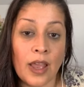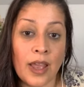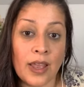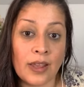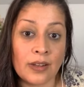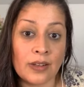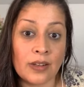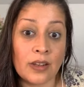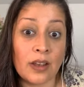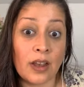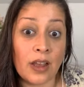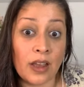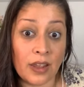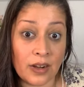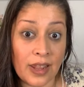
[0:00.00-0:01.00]
and
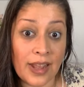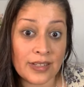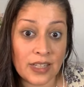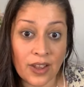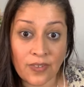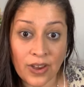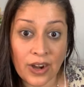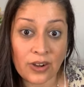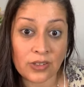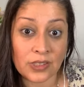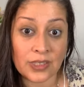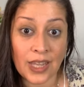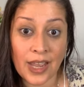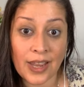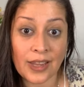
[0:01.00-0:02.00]
an
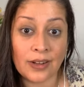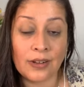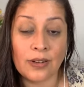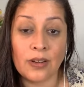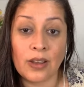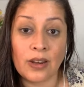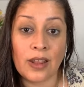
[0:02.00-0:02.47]
antiviral diet,